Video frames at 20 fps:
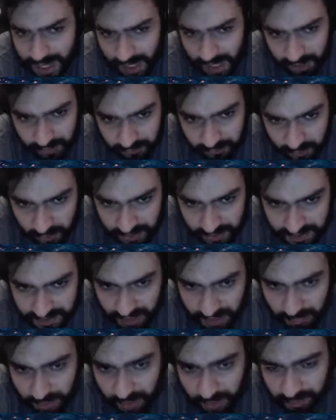And of course,
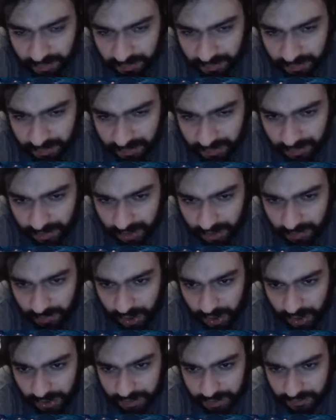some other people
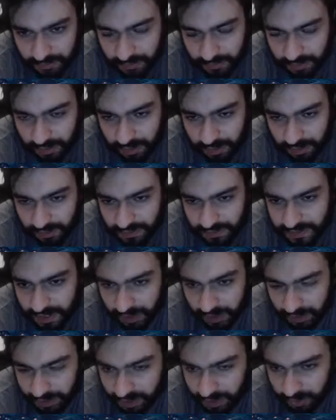might
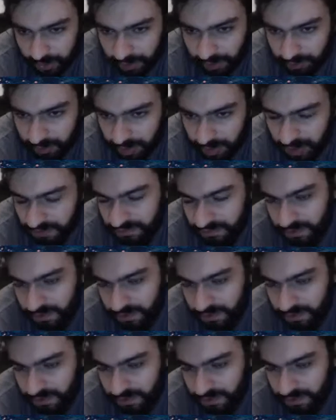disagree with me,